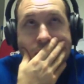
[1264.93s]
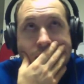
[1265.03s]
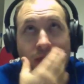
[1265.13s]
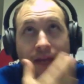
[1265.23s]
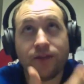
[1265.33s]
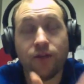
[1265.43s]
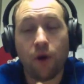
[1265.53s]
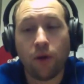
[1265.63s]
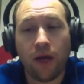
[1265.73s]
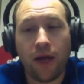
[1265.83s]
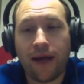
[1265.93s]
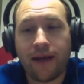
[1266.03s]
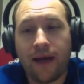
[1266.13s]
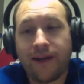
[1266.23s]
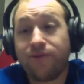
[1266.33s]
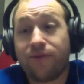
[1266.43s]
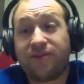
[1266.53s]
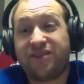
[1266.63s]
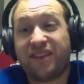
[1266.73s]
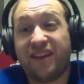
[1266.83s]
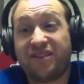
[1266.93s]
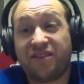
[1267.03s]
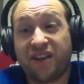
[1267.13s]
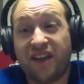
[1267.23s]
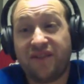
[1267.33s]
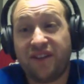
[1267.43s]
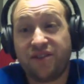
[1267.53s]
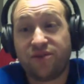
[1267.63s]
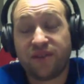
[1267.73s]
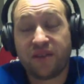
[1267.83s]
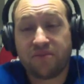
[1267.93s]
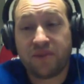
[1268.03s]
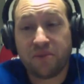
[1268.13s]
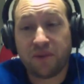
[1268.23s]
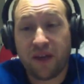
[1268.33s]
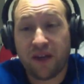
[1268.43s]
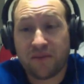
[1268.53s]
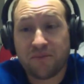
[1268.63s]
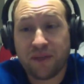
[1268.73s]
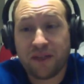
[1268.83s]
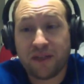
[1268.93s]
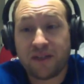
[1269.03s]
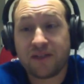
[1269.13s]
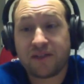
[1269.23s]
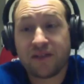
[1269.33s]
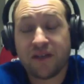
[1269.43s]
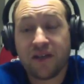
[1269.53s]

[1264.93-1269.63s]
Like NOLA, I don't think they're going to have an issue getting people there because,